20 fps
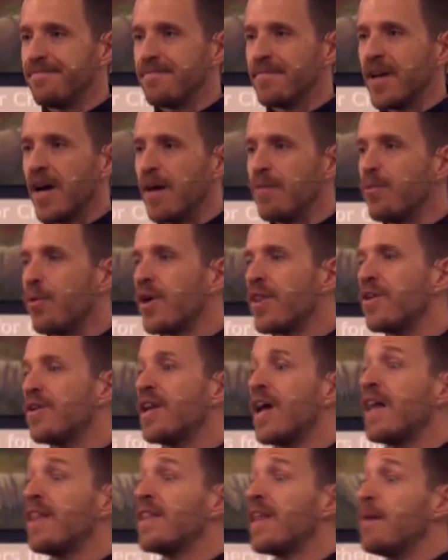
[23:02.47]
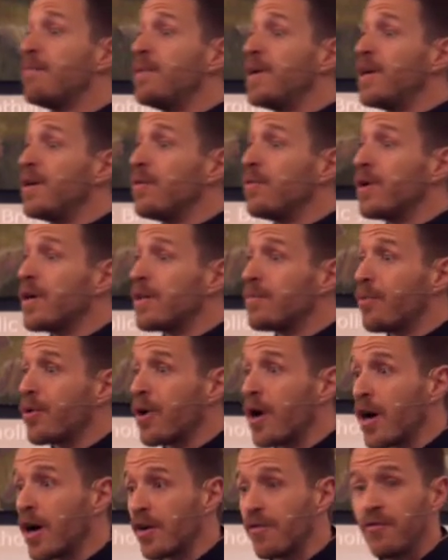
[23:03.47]
Um, whether not that be with
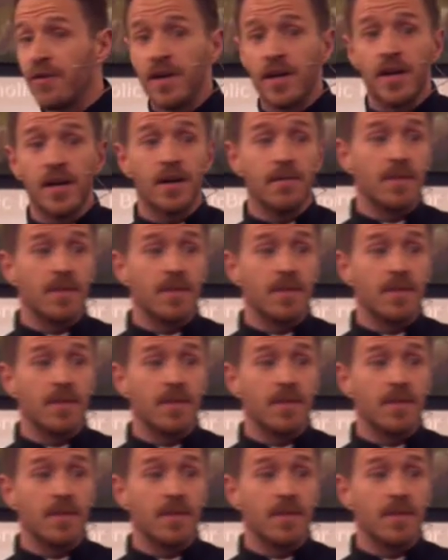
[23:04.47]
pornography and